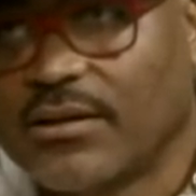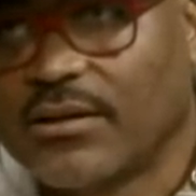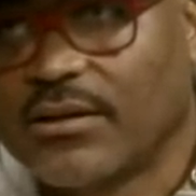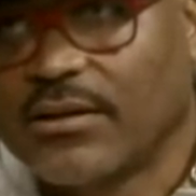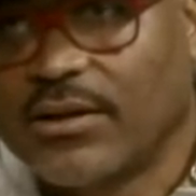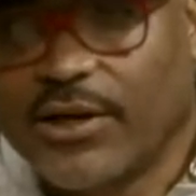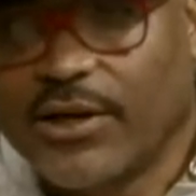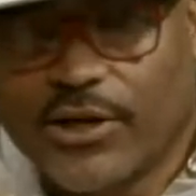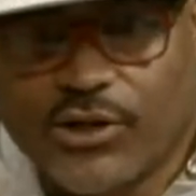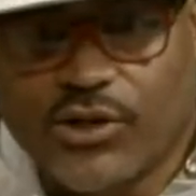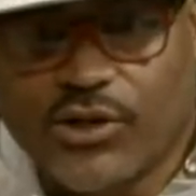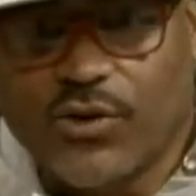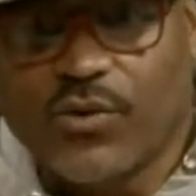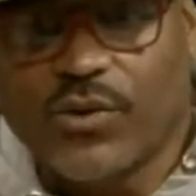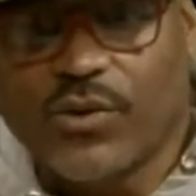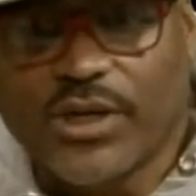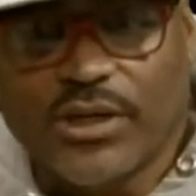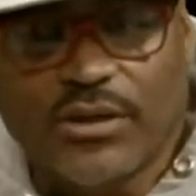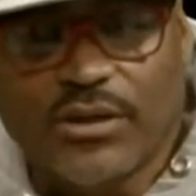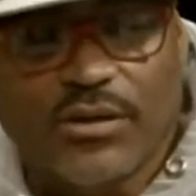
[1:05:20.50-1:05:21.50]
They're
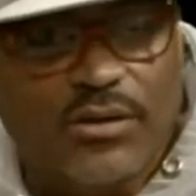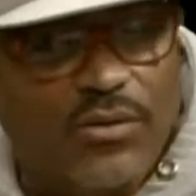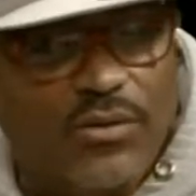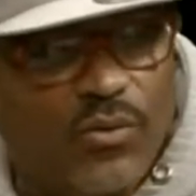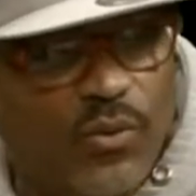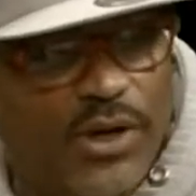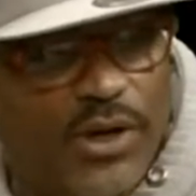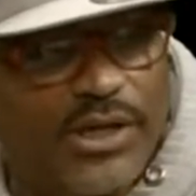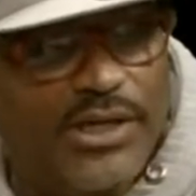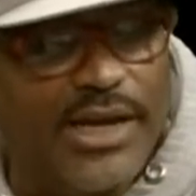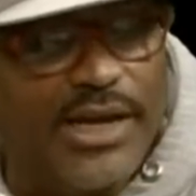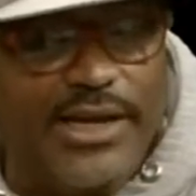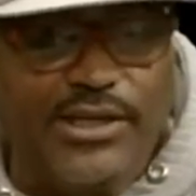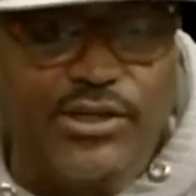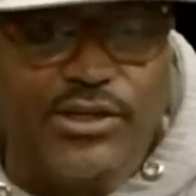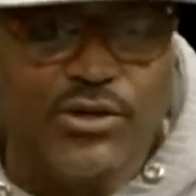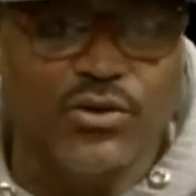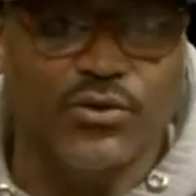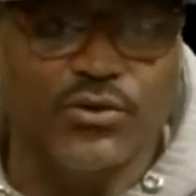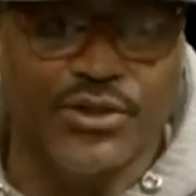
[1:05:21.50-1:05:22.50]
doing what they
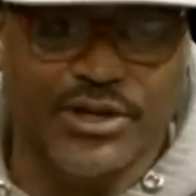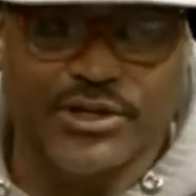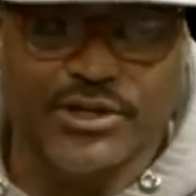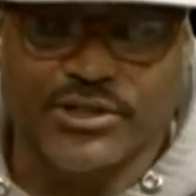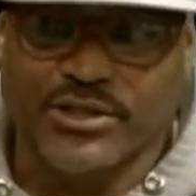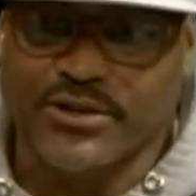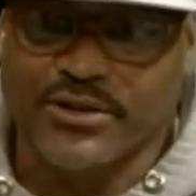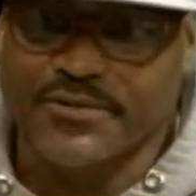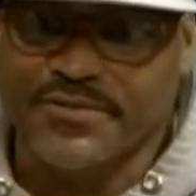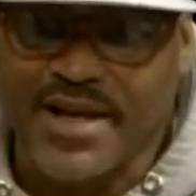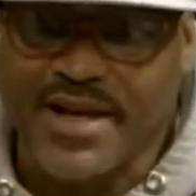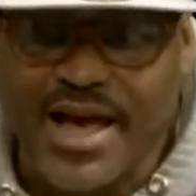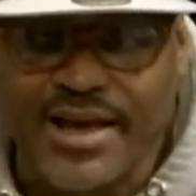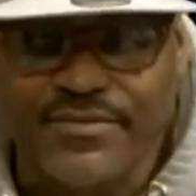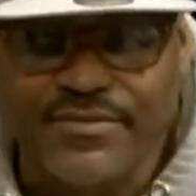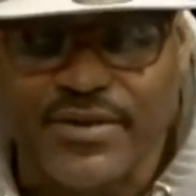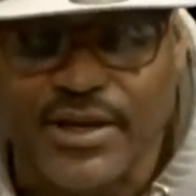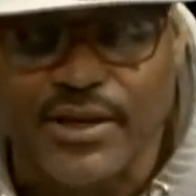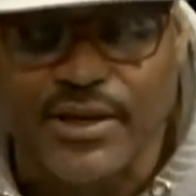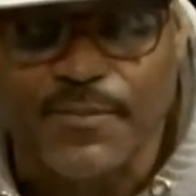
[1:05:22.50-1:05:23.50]
do. They're
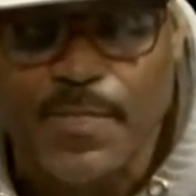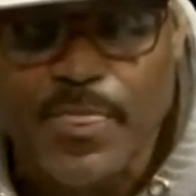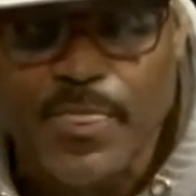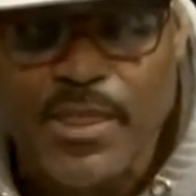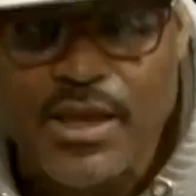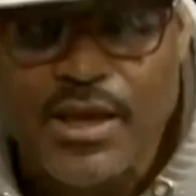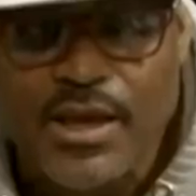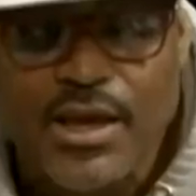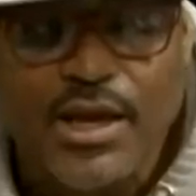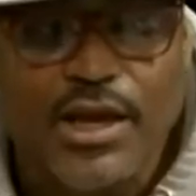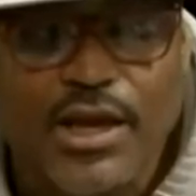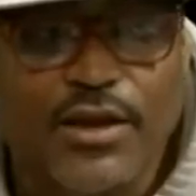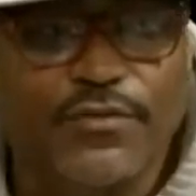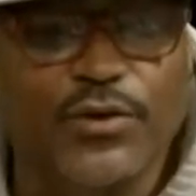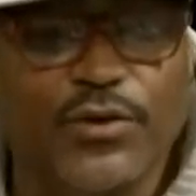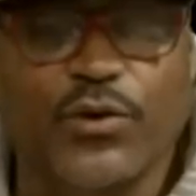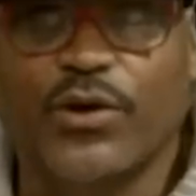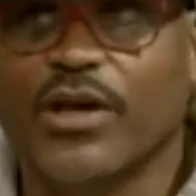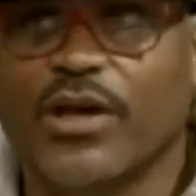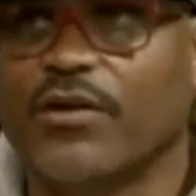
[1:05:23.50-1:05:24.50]
surviving. If
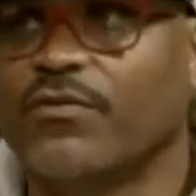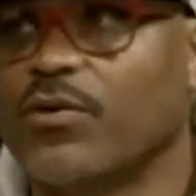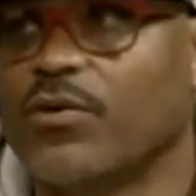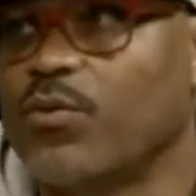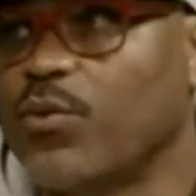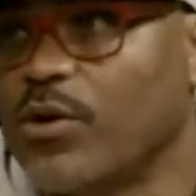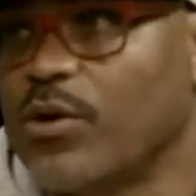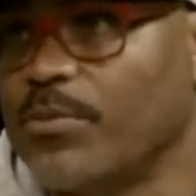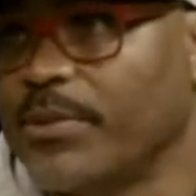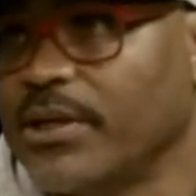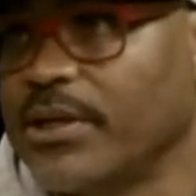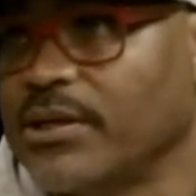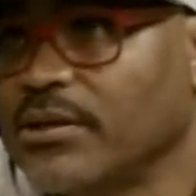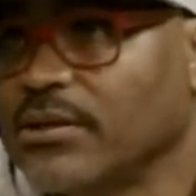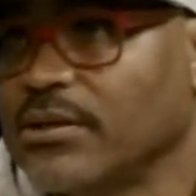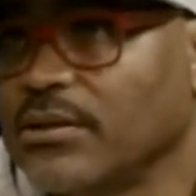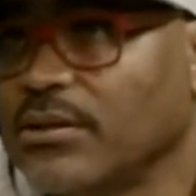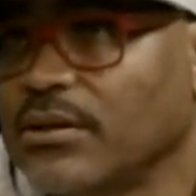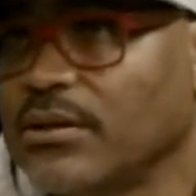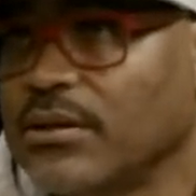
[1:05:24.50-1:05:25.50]
you give a woman
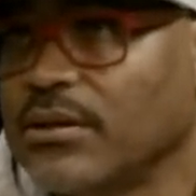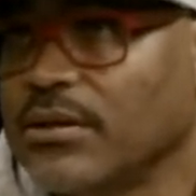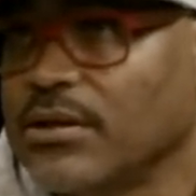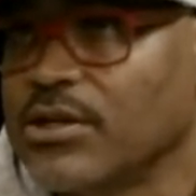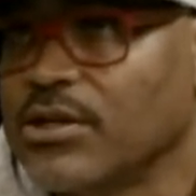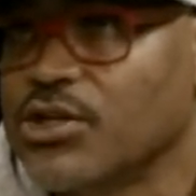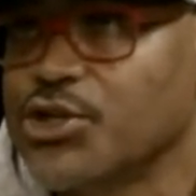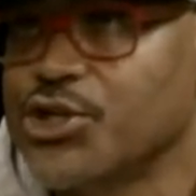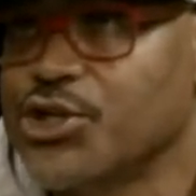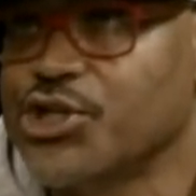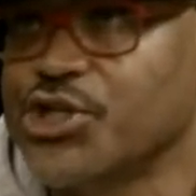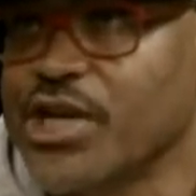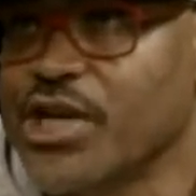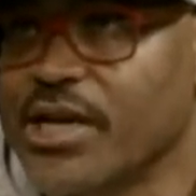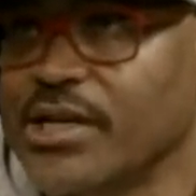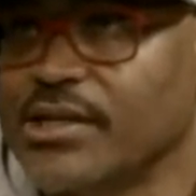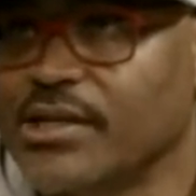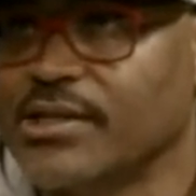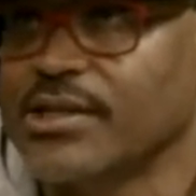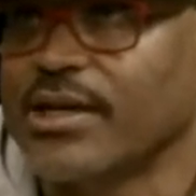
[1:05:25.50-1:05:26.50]

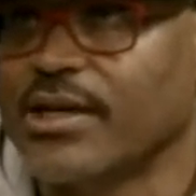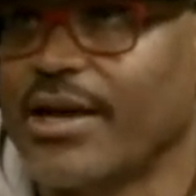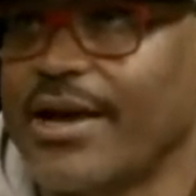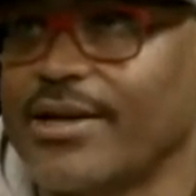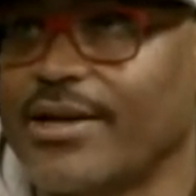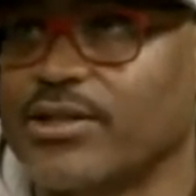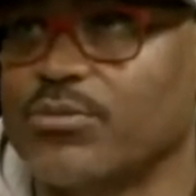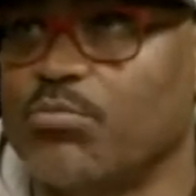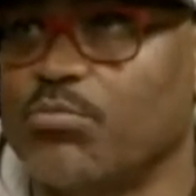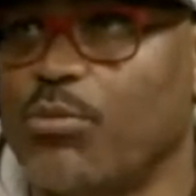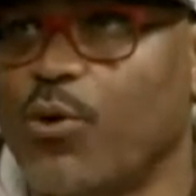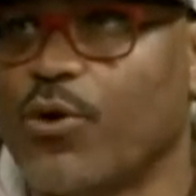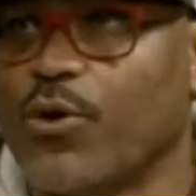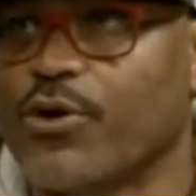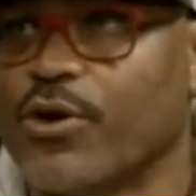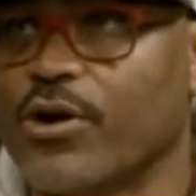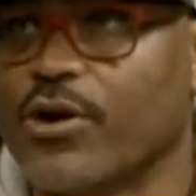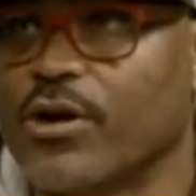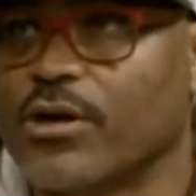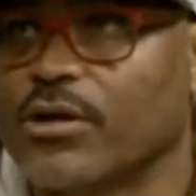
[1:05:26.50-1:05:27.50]
shit as
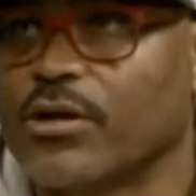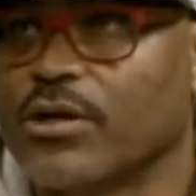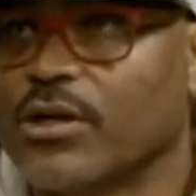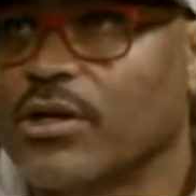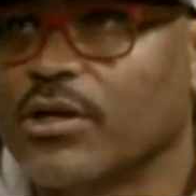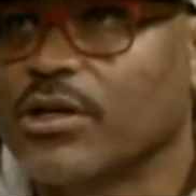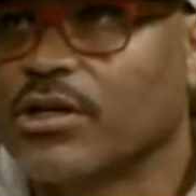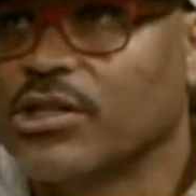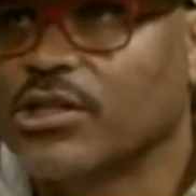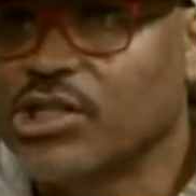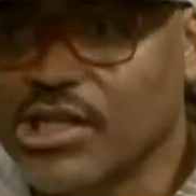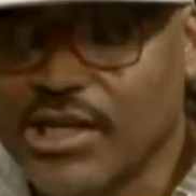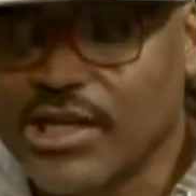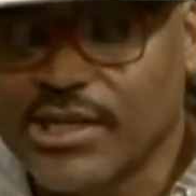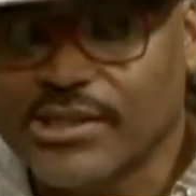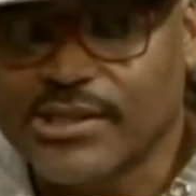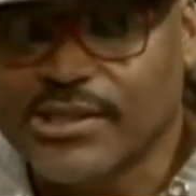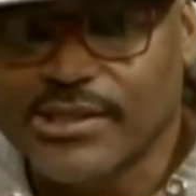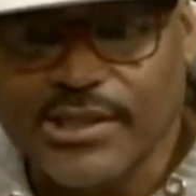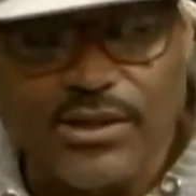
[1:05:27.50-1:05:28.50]
mortar, she could
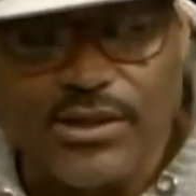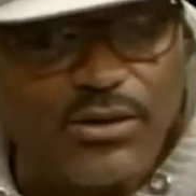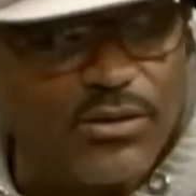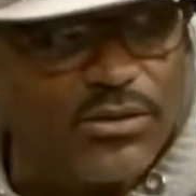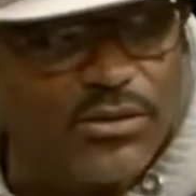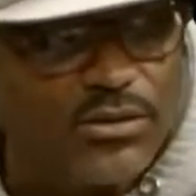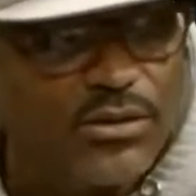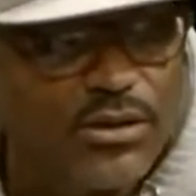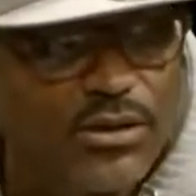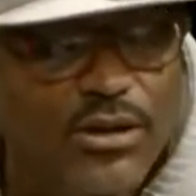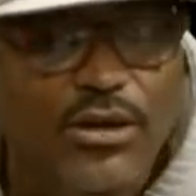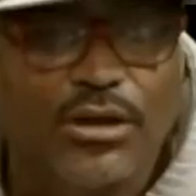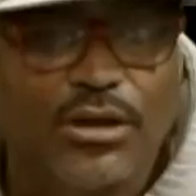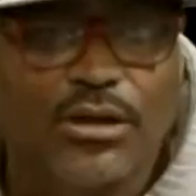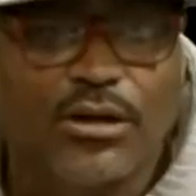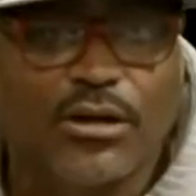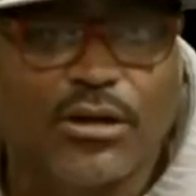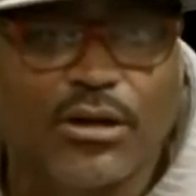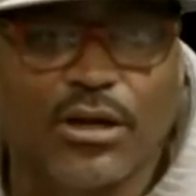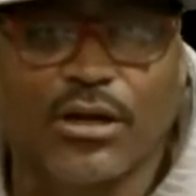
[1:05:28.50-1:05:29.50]
still
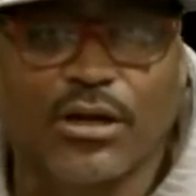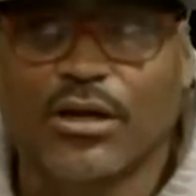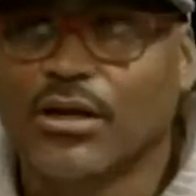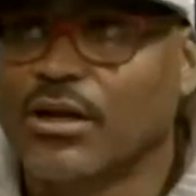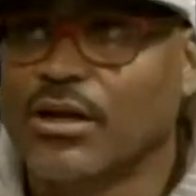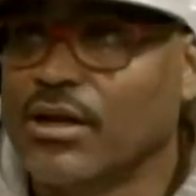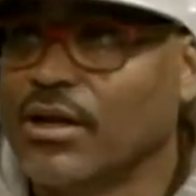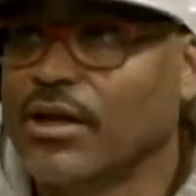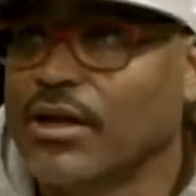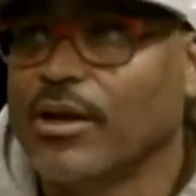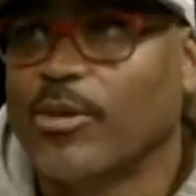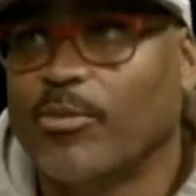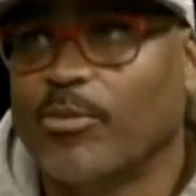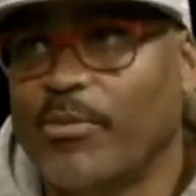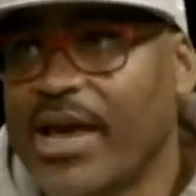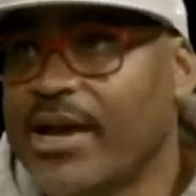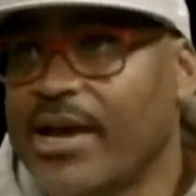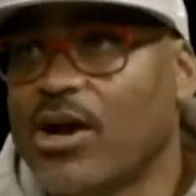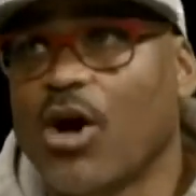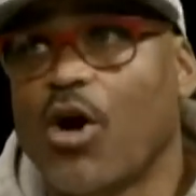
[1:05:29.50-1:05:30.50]

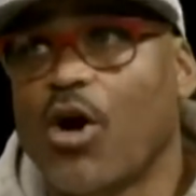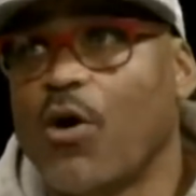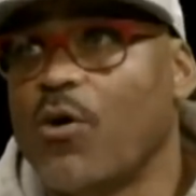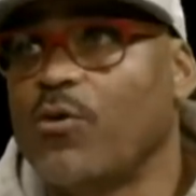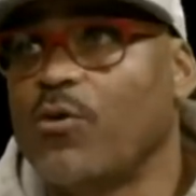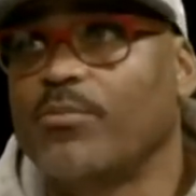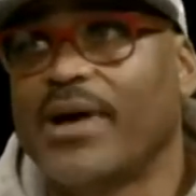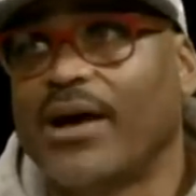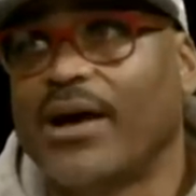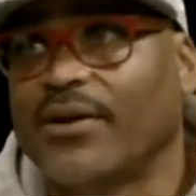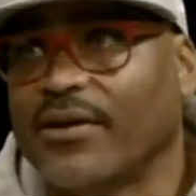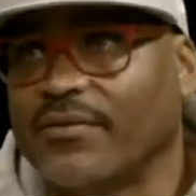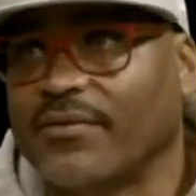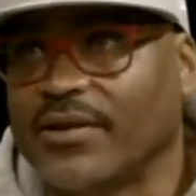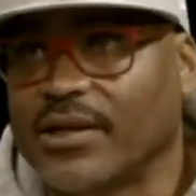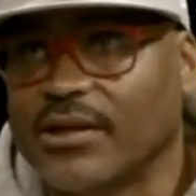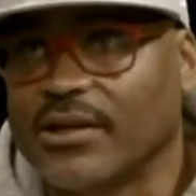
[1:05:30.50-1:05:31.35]
make a home out of it.